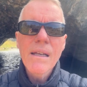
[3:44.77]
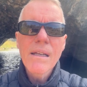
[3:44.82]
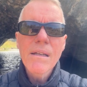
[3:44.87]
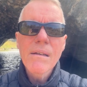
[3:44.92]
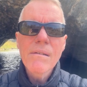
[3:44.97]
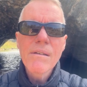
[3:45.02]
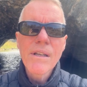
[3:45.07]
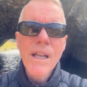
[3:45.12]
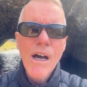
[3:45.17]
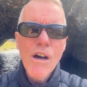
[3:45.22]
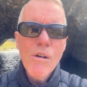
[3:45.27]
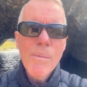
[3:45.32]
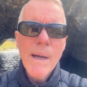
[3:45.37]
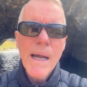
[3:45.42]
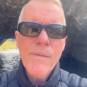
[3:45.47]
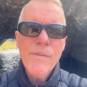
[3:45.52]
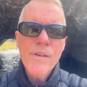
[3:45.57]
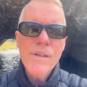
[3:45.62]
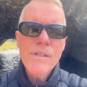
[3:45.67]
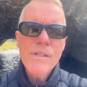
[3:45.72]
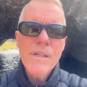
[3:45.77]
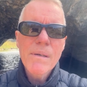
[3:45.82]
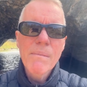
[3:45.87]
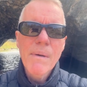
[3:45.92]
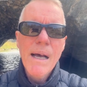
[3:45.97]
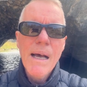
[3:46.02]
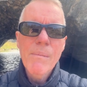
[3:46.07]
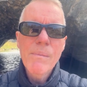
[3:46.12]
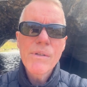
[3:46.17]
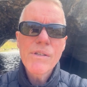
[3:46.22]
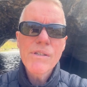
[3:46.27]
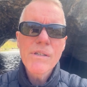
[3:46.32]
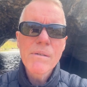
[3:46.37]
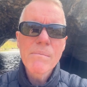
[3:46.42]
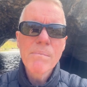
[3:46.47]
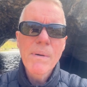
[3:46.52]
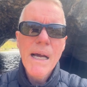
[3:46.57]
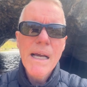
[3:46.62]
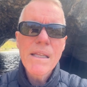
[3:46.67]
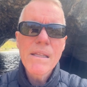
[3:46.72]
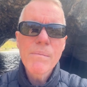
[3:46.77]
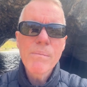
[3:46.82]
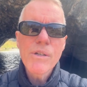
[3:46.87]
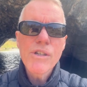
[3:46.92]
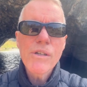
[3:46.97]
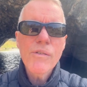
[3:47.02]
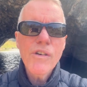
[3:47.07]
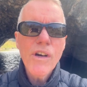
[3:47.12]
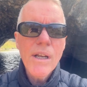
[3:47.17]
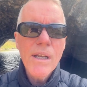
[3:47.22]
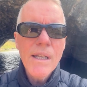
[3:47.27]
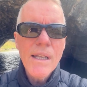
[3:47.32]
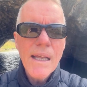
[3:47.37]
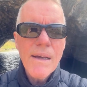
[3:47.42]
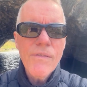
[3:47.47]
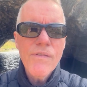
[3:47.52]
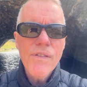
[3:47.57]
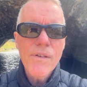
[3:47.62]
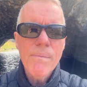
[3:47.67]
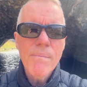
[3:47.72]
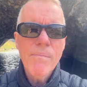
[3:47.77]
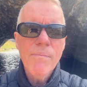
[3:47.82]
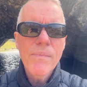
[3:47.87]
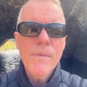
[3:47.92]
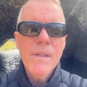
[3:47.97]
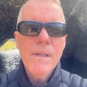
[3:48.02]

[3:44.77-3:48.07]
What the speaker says: know about these commandments and obey them, but you've got to love them.